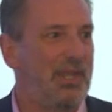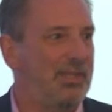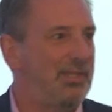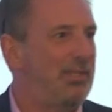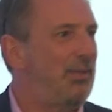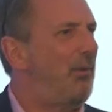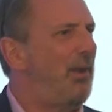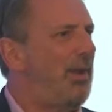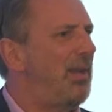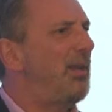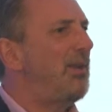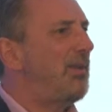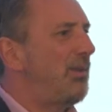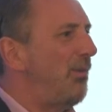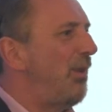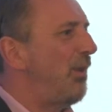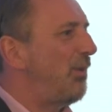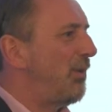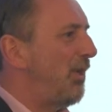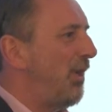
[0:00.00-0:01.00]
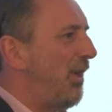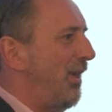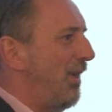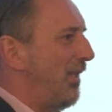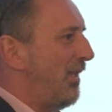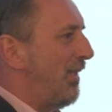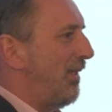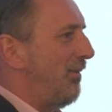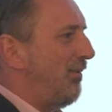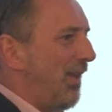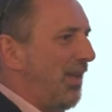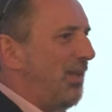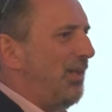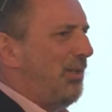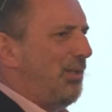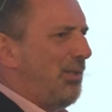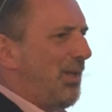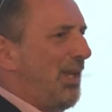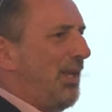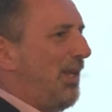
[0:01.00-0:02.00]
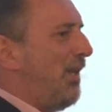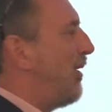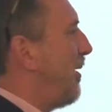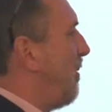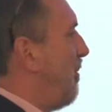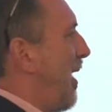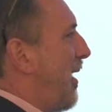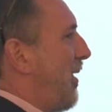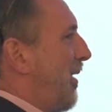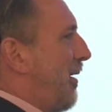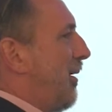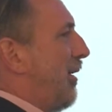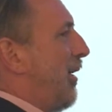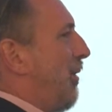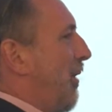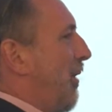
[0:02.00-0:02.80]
Is there any other alternative? Can you use any other method of